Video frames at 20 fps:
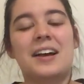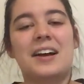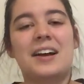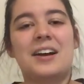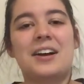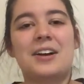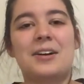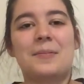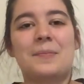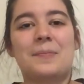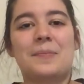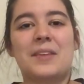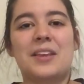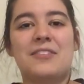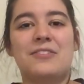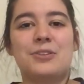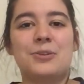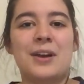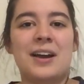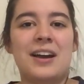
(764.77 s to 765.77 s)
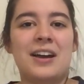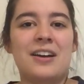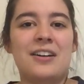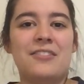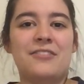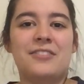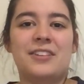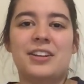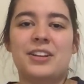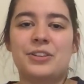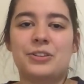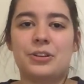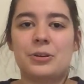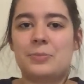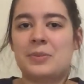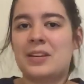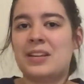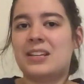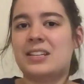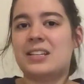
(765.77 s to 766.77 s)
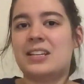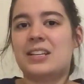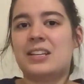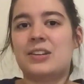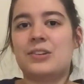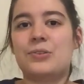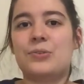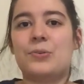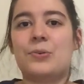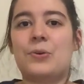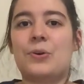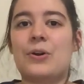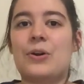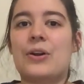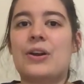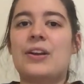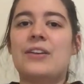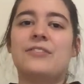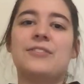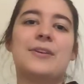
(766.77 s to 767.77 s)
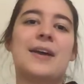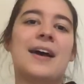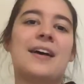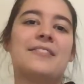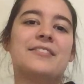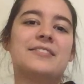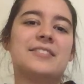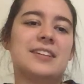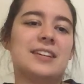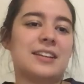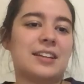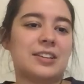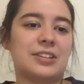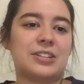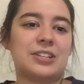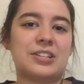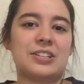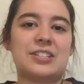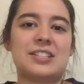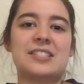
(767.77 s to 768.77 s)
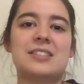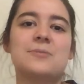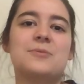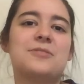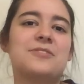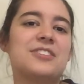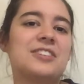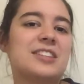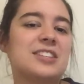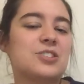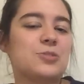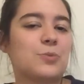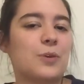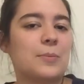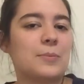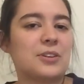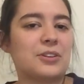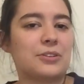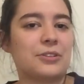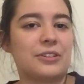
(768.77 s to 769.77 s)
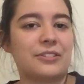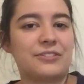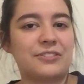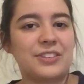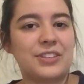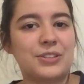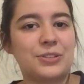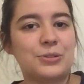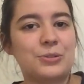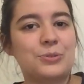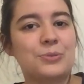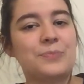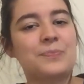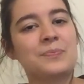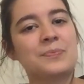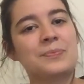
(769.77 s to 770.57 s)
If you have another opinion, or if you have another Disney movie that you want me to review,